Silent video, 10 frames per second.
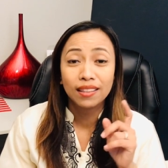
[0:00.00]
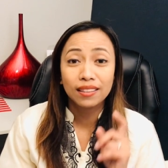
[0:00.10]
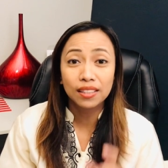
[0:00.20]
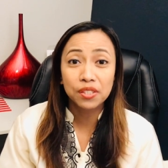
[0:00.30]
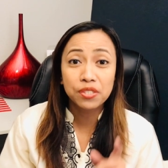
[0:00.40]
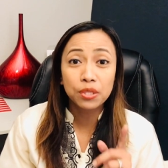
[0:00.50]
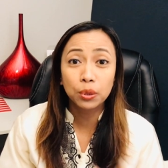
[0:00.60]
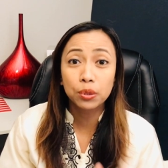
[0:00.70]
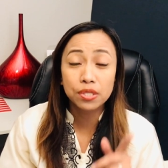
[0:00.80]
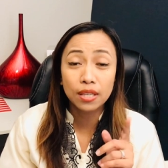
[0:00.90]
its
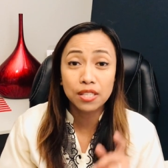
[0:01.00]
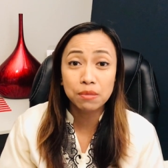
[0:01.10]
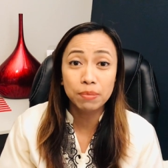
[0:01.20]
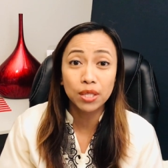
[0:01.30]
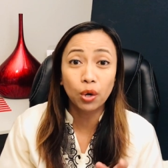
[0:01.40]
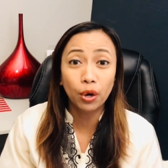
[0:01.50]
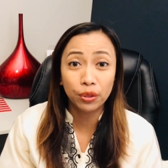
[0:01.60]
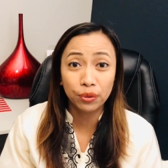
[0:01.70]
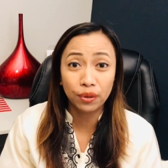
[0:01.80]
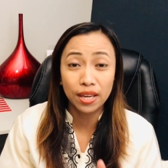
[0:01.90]
use has been
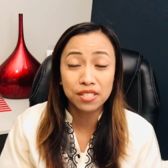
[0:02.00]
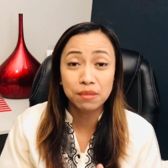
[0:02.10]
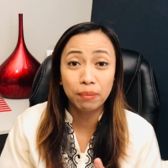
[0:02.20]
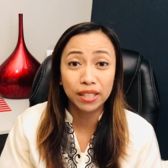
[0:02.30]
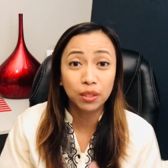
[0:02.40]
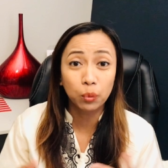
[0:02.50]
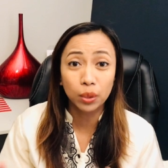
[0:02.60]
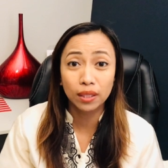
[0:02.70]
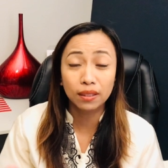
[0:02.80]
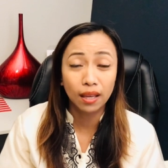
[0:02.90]
authorized by the
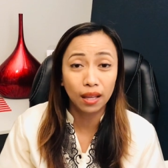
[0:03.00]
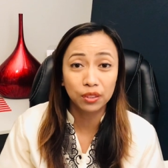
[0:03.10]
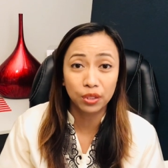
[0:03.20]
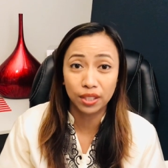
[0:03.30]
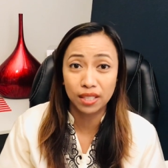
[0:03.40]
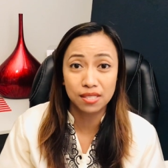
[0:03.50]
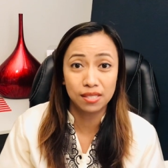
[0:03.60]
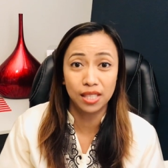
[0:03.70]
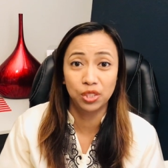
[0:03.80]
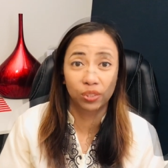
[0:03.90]
World Health
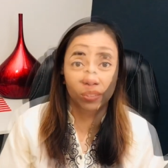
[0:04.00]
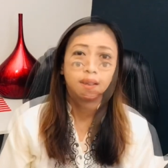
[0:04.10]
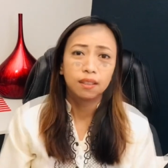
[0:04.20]
Organization.